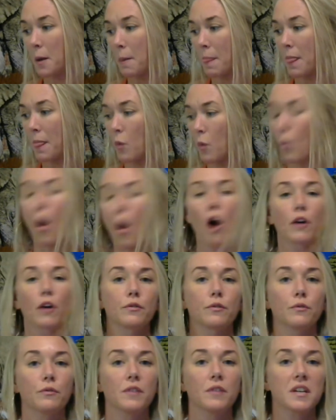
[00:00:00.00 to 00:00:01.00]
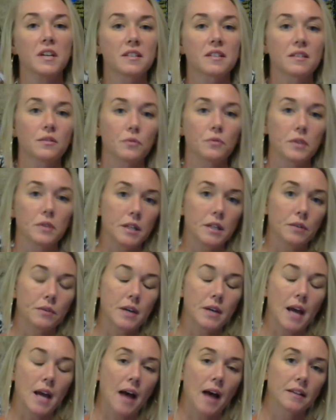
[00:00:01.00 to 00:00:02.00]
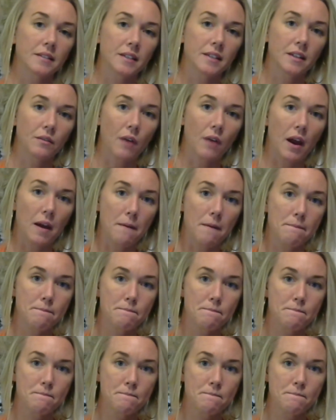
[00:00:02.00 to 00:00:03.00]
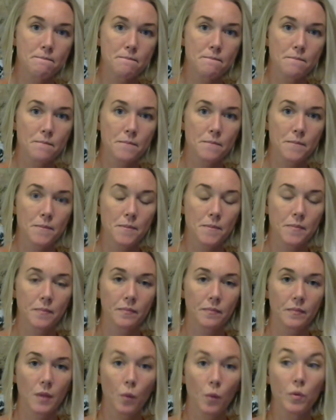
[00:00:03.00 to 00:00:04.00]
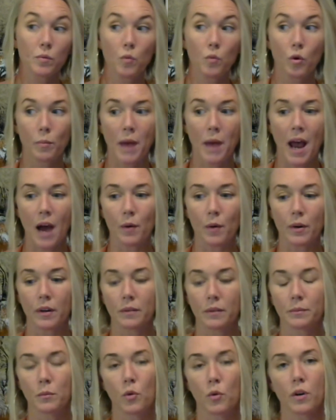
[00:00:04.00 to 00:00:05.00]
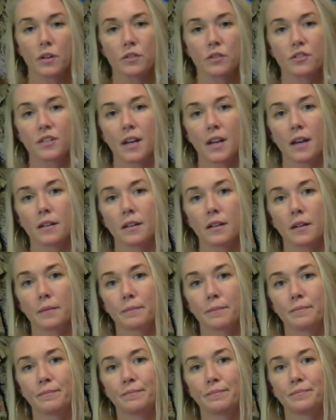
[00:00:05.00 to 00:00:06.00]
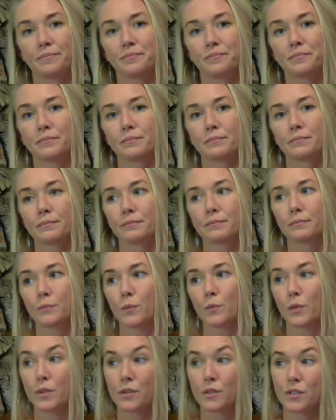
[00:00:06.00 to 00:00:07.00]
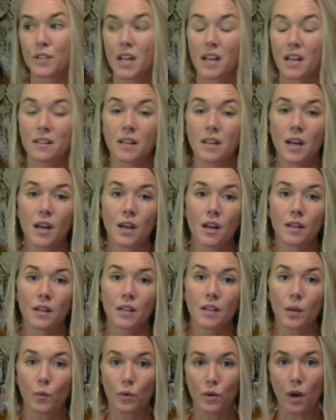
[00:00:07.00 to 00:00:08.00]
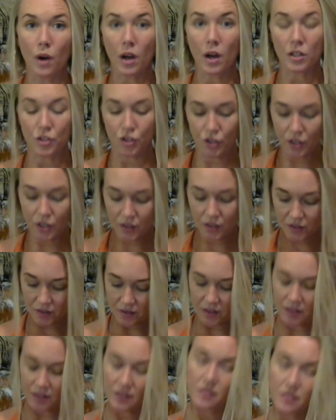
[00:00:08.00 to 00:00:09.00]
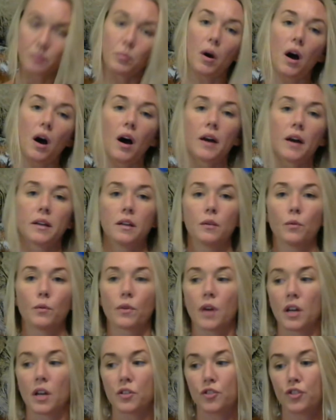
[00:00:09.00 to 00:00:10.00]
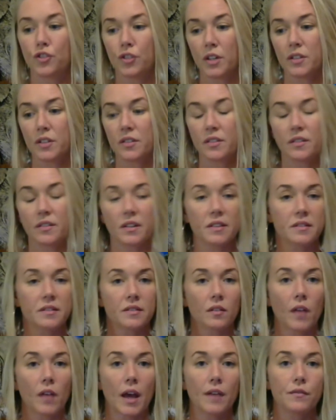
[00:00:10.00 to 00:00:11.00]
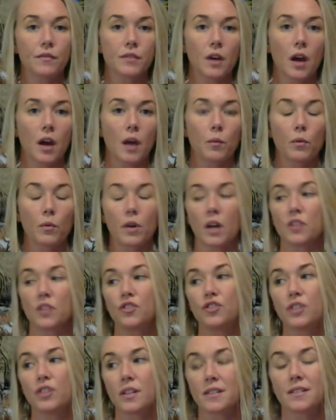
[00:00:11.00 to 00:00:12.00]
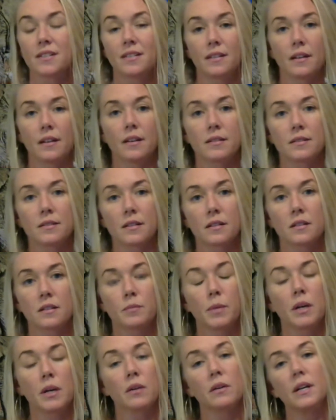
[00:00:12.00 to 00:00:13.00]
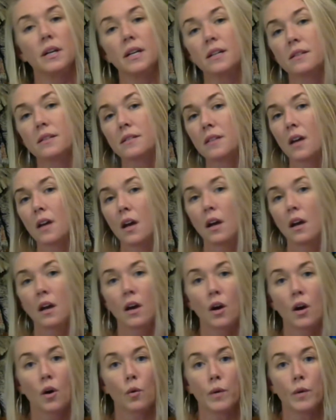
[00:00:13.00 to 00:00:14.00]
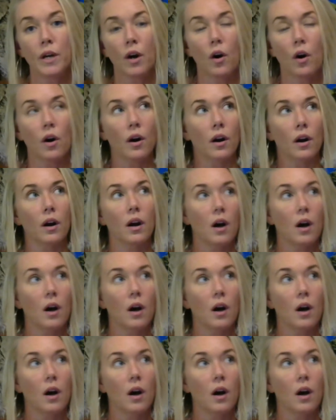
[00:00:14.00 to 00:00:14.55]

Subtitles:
walk through this 3D reality, right? With more power, more understanding. We'll understand that we're not just this body, we're not just this lifetime, we're not just this experience. We are